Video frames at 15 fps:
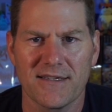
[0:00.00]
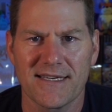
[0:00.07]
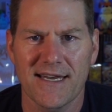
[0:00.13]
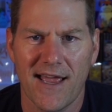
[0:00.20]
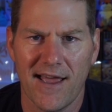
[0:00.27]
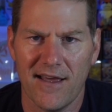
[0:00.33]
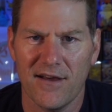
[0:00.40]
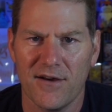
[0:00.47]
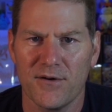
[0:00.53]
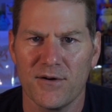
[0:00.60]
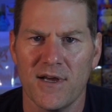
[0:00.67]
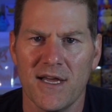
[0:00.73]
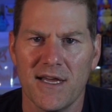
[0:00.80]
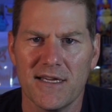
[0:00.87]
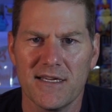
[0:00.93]
now
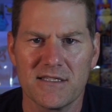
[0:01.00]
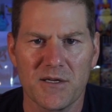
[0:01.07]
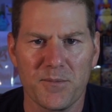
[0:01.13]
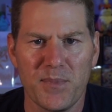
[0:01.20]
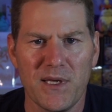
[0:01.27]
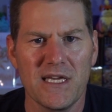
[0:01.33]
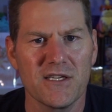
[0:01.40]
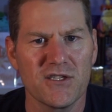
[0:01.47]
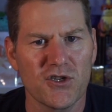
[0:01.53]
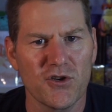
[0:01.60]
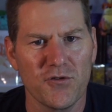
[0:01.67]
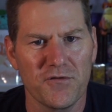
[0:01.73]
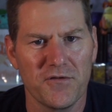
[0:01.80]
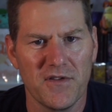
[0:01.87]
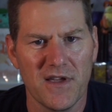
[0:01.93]
is the
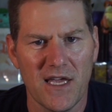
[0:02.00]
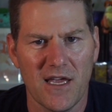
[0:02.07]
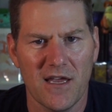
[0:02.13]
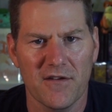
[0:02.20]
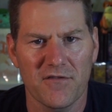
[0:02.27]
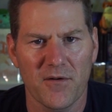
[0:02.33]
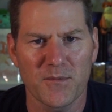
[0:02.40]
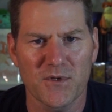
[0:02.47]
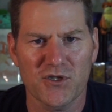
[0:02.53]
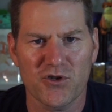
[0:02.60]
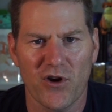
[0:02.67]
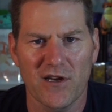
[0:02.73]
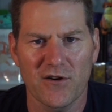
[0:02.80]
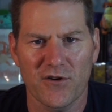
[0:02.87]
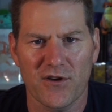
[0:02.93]
Pikachu V from the
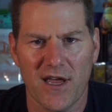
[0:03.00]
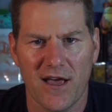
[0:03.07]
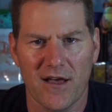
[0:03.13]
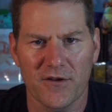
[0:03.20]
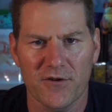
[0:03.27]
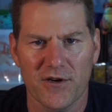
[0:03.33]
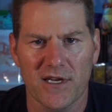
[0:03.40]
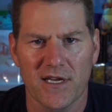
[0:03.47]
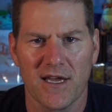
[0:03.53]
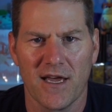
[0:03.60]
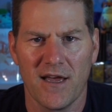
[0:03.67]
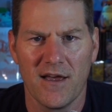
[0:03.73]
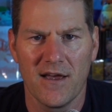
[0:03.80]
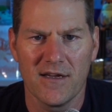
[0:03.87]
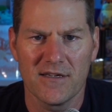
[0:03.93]
Trainer Gallery.
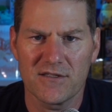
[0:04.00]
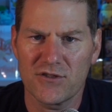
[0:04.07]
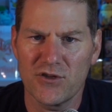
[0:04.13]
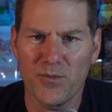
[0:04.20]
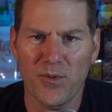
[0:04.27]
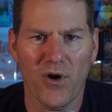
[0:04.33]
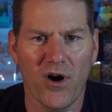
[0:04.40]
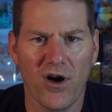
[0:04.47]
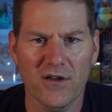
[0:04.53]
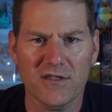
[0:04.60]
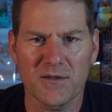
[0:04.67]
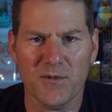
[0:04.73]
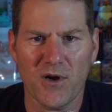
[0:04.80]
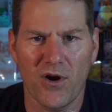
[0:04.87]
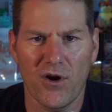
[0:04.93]
Super
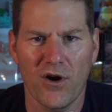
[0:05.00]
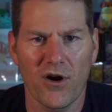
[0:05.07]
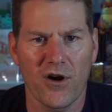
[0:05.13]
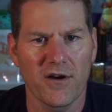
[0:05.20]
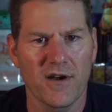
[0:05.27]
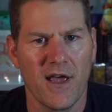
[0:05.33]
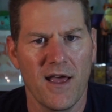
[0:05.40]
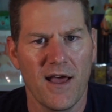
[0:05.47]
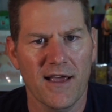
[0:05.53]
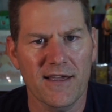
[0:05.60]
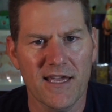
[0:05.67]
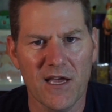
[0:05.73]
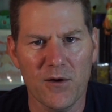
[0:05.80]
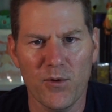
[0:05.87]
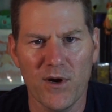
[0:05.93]
awesome card. I
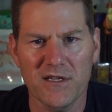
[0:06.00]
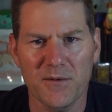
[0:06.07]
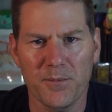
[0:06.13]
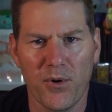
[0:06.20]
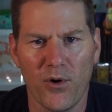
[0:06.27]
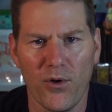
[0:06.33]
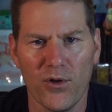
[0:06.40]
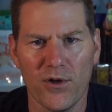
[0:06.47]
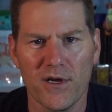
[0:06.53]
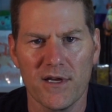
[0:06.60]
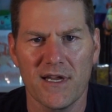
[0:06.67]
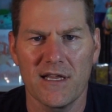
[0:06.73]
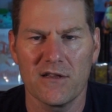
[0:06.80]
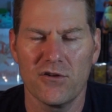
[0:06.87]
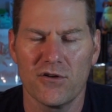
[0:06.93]
can't wait to pull it.
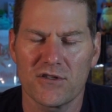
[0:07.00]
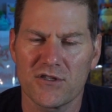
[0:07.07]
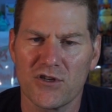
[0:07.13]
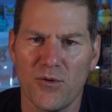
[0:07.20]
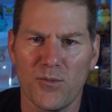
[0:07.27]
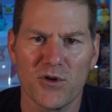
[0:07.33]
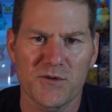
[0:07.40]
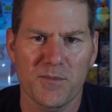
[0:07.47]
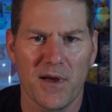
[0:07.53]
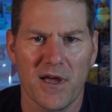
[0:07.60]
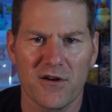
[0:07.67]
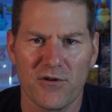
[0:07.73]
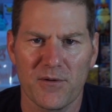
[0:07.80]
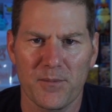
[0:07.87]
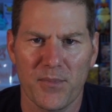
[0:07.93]
It looks so much
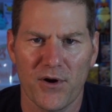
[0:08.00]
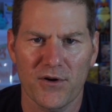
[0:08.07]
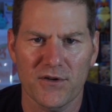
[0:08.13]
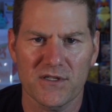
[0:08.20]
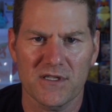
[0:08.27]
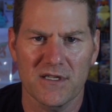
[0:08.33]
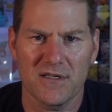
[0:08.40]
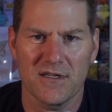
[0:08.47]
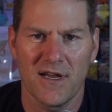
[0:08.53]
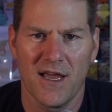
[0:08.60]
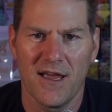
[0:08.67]
better in person